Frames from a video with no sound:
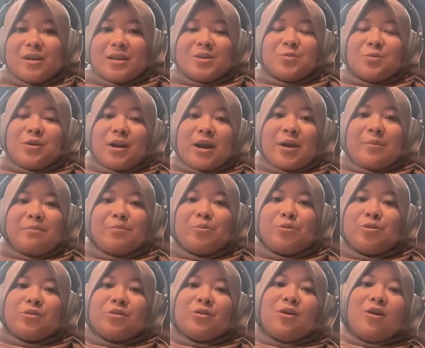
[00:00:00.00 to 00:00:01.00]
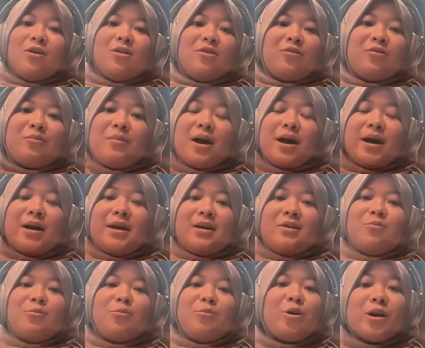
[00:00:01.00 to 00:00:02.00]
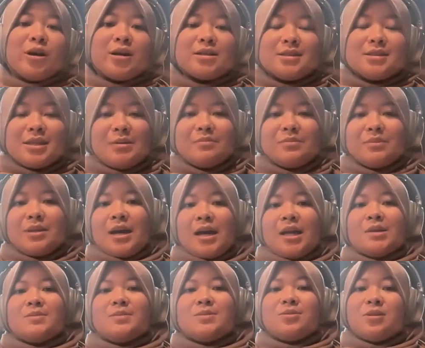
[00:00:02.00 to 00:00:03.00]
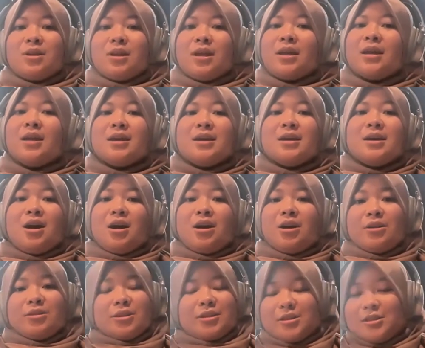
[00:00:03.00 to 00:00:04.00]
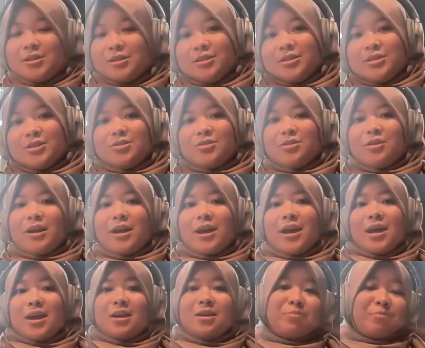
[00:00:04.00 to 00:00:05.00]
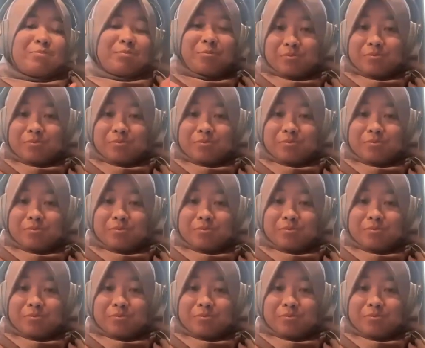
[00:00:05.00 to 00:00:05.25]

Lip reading: That's where I put all of my work sometimes, or like articles, or hey,